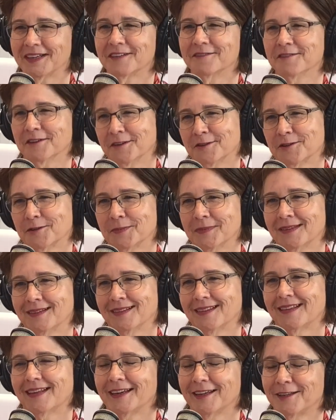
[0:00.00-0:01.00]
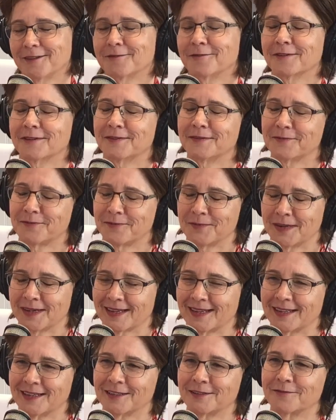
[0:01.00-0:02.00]
Roseman. Thank you
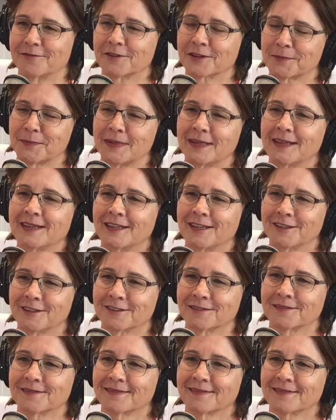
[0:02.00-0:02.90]
again for being here.